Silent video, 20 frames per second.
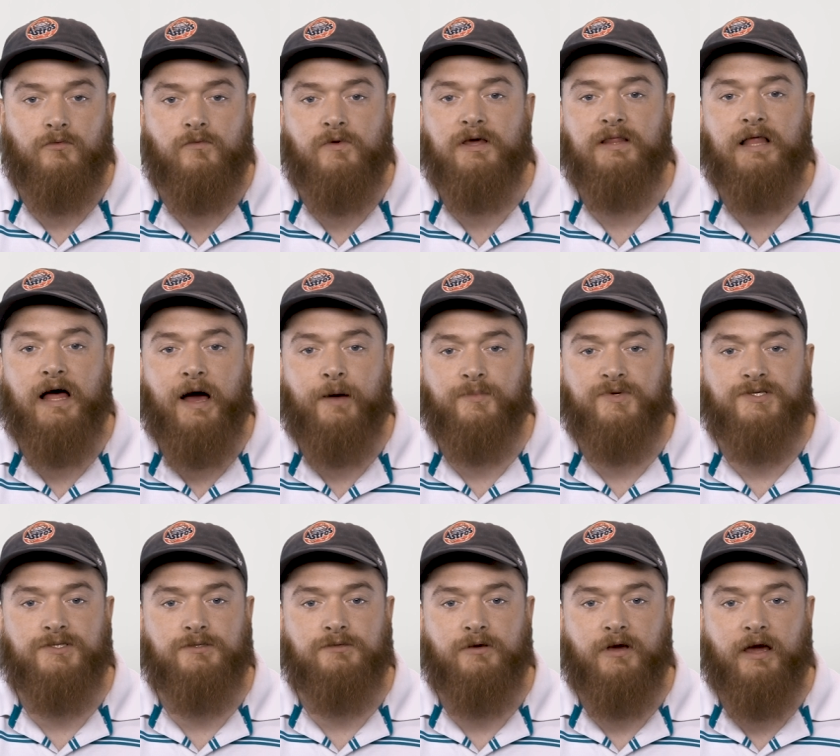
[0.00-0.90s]

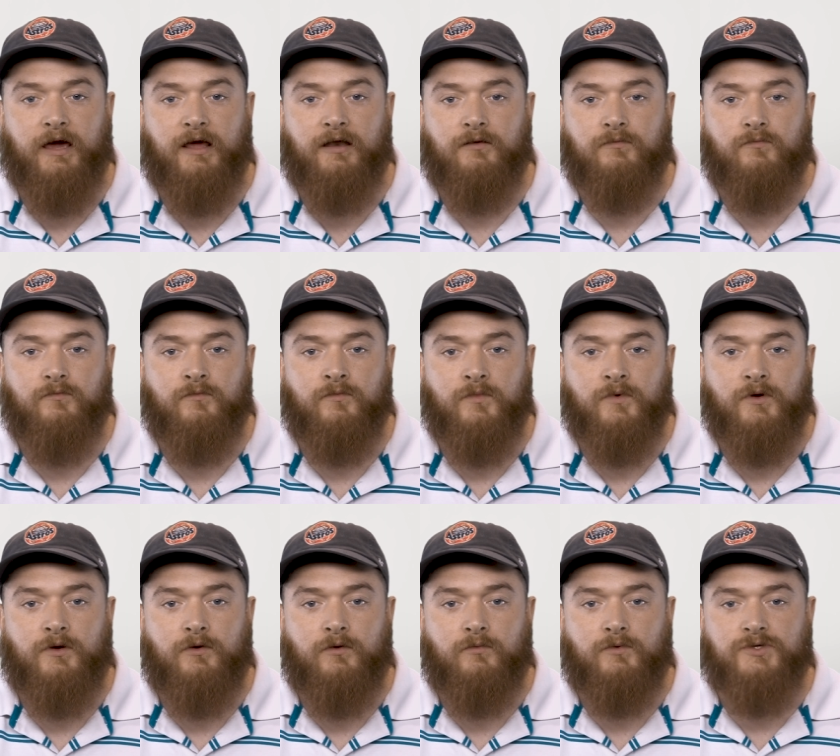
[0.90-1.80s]
relapsed and
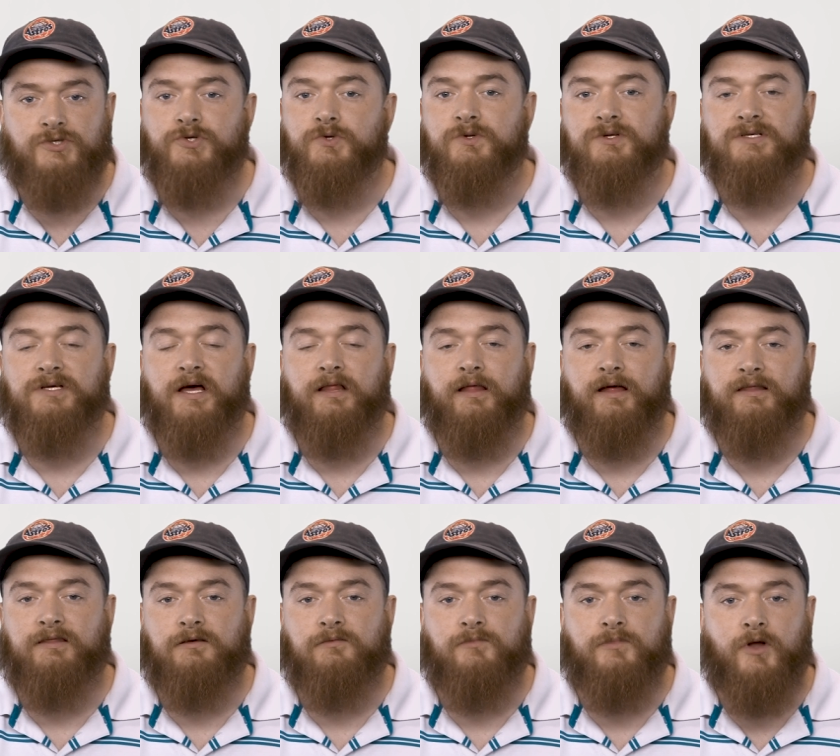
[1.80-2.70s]
as soon as I
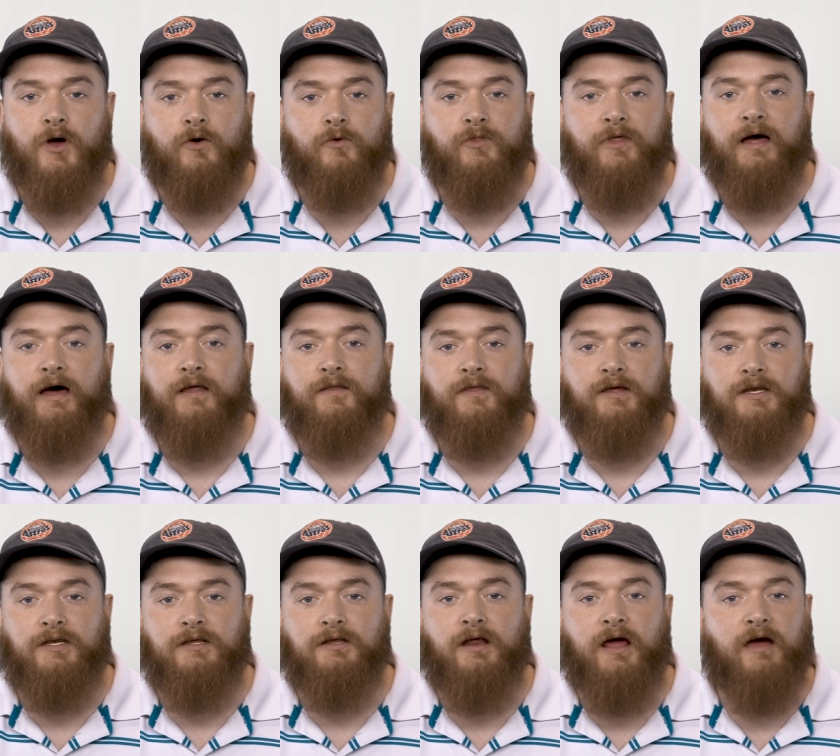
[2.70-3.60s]
let them know that, they
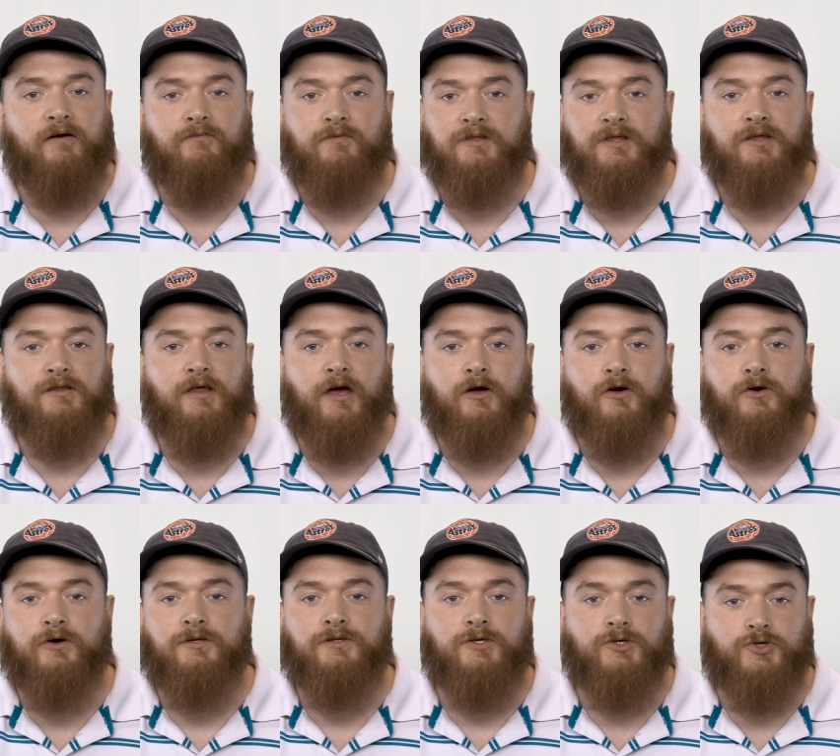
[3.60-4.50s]
did everything they
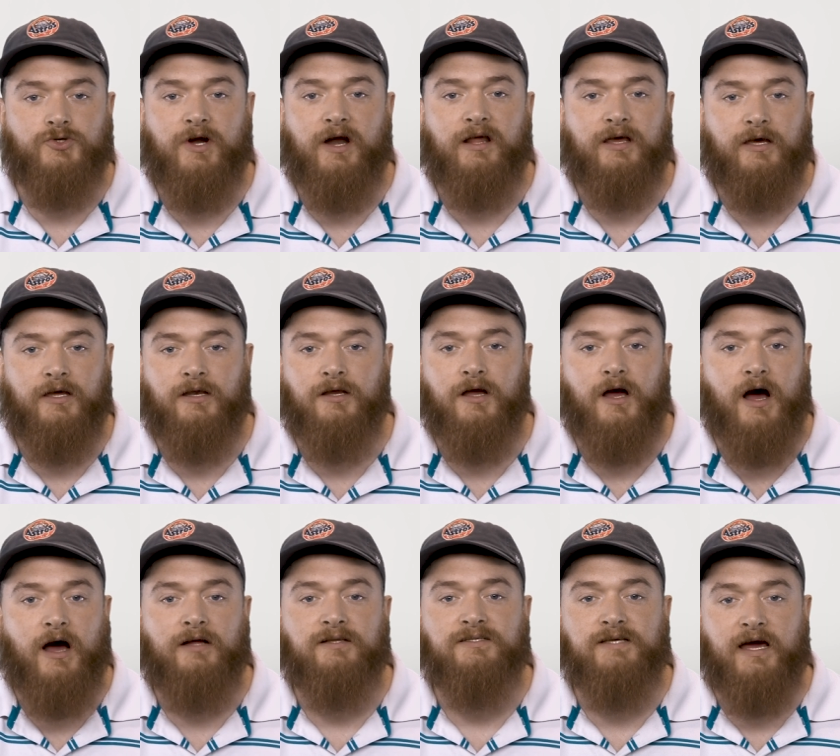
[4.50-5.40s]
could to try to get in
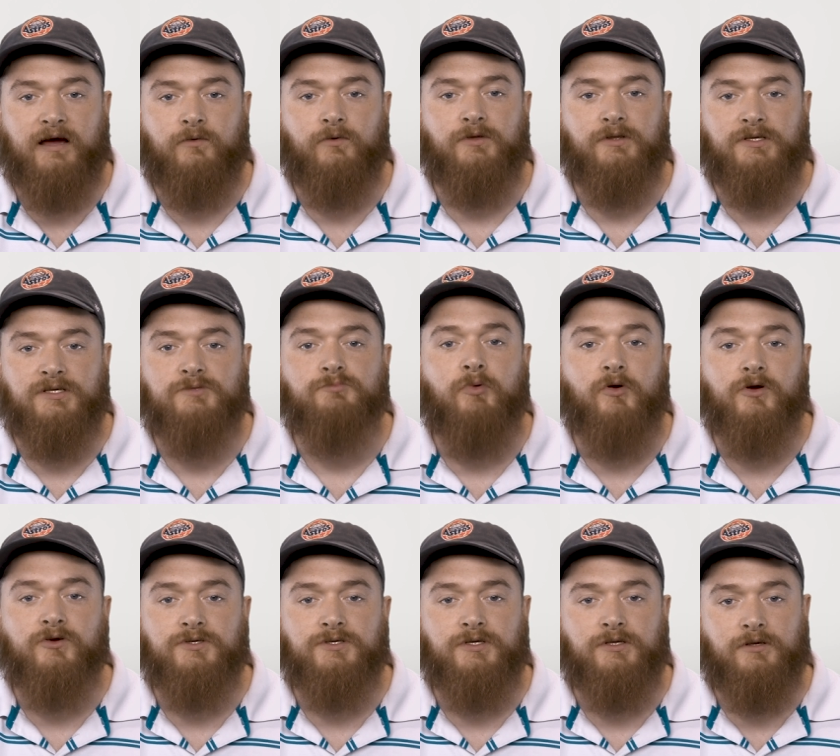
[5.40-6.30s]
contact with this
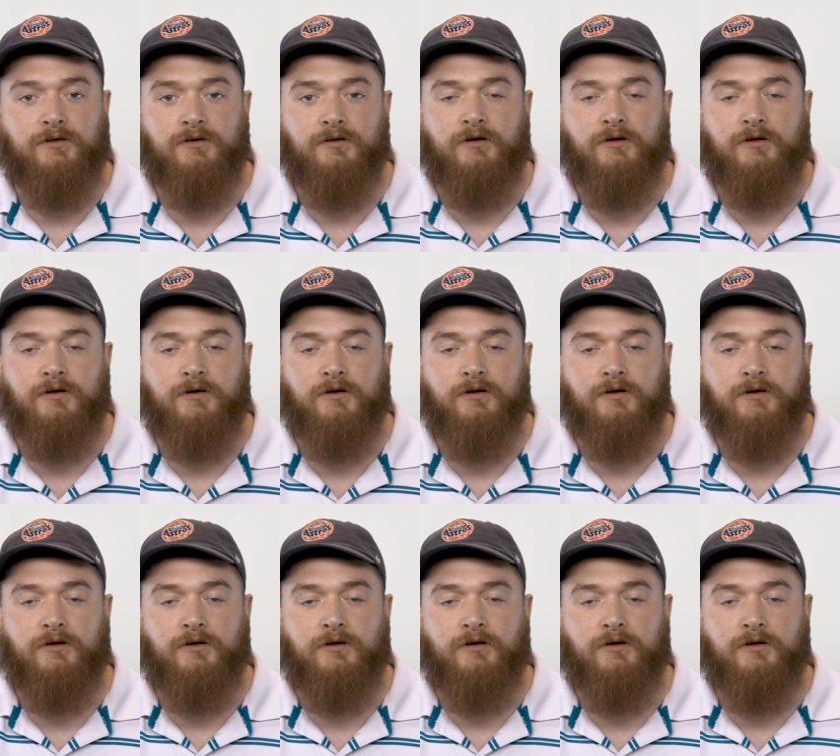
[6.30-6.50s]
person.